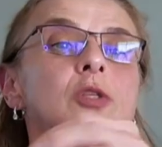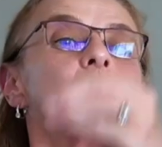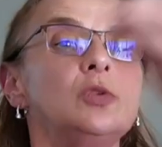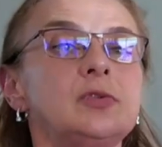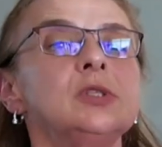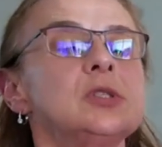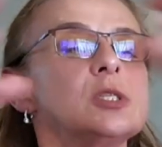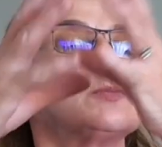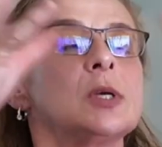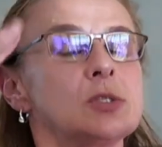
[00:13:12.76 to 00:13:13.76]
not moved
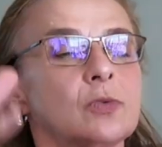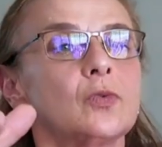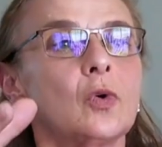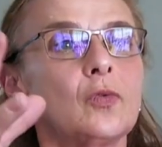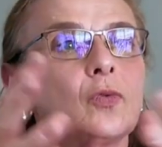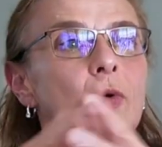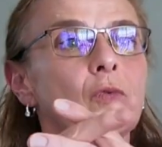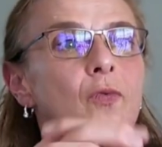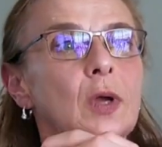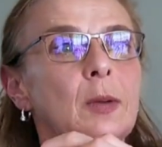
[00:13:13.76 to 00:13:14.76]
into the space
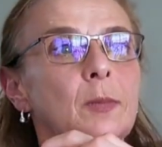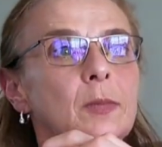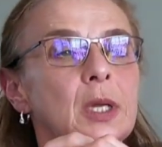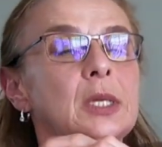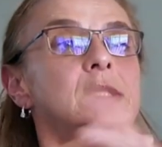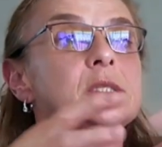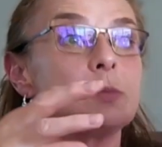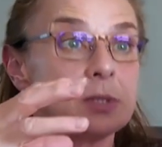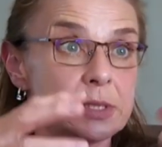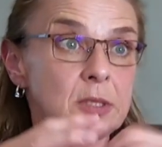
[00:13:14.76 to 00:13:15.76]
of
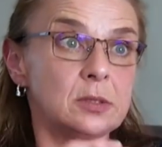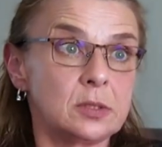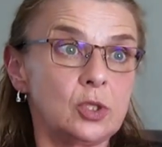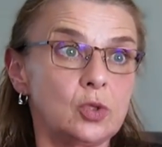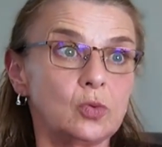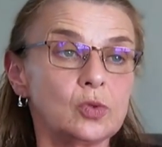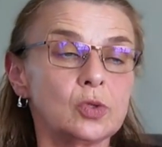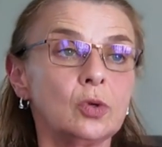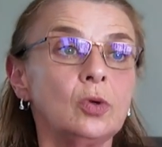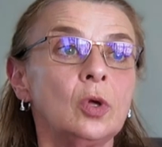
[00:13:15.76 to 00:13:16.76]
collecting placenta tissue
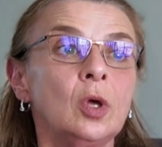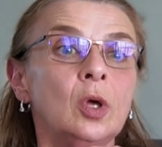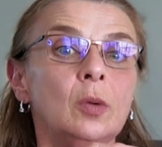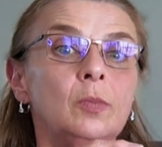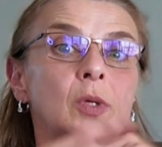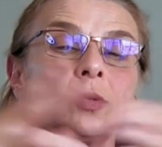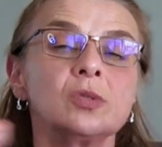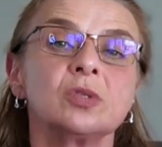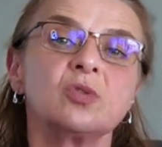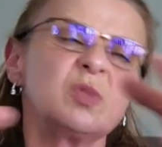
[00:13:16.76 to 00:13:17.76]
also,
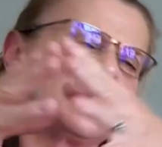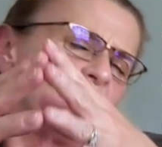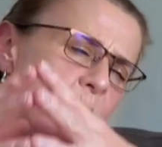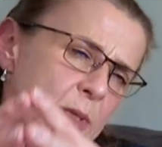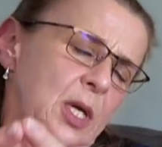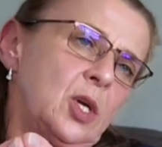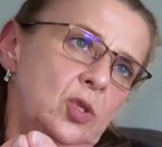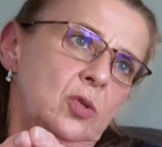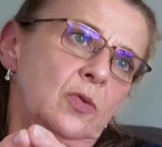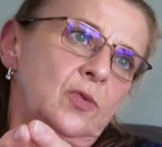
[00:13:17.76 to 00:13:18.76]
because it's almost a
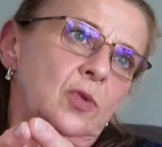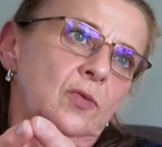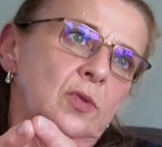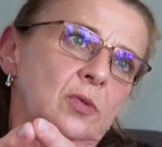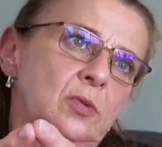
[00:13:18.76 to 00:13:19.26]
duplication of service.